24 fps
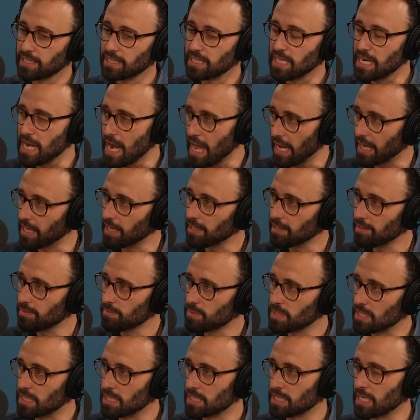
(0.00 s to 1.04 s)
the
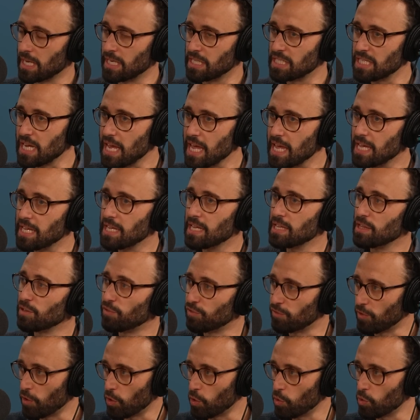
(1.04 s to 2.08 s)
negatives as, like, taking the
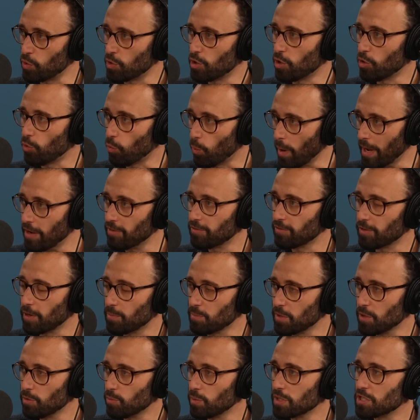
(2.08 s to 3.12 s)
phone away from
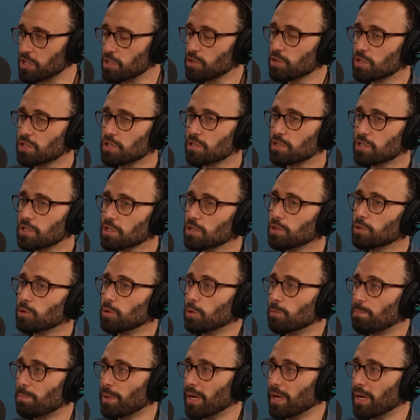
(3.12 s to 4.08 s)
you, which you should do.